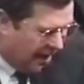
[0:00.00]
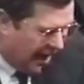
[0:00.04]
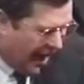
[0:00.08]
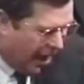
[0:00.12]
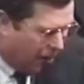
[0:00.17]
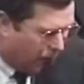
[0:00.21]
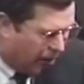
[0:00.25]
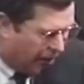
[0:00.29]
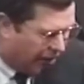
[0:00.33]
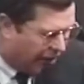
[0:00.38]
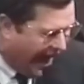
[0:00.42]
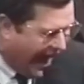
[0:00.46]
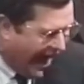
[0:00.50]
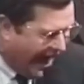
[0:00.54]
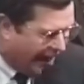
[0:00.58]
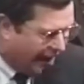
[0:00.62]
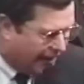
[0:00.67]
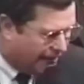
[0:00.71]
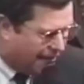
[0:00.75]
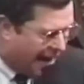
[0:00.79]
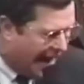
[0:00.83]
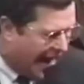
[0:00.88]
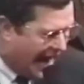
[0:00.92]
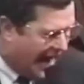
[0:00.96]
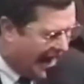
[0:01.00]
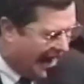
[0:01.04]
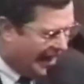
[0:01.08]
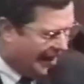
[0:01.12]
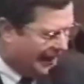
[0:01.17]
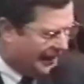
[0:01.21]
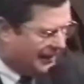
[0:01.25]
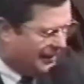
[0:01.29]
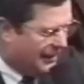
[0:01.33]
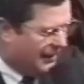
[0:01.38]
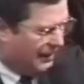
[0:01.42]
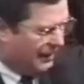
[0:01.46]
And with that in
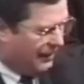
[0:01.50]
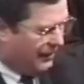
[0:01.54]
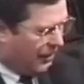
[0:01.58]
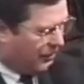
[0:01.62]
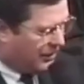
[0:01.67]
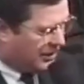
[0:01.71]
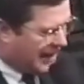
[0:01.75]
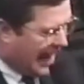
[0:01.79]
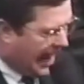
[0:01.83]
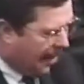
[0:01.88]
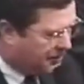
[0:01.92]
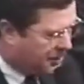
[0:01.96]
mind, there is